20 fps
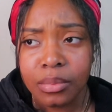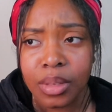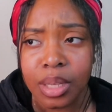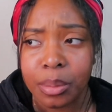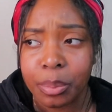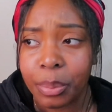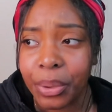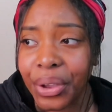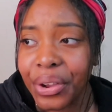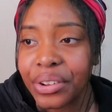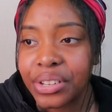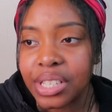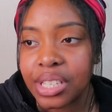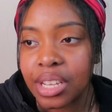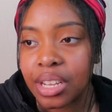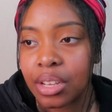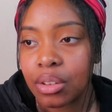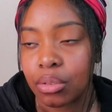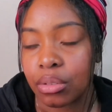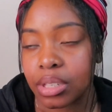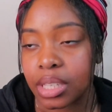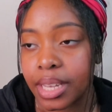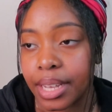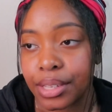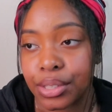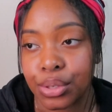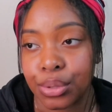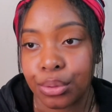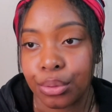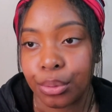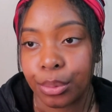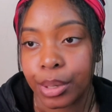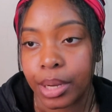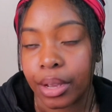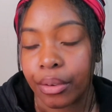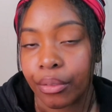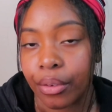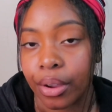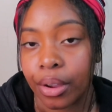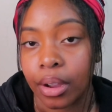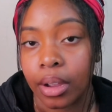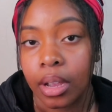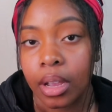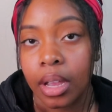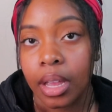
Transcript: piercing or tattoo or whatever.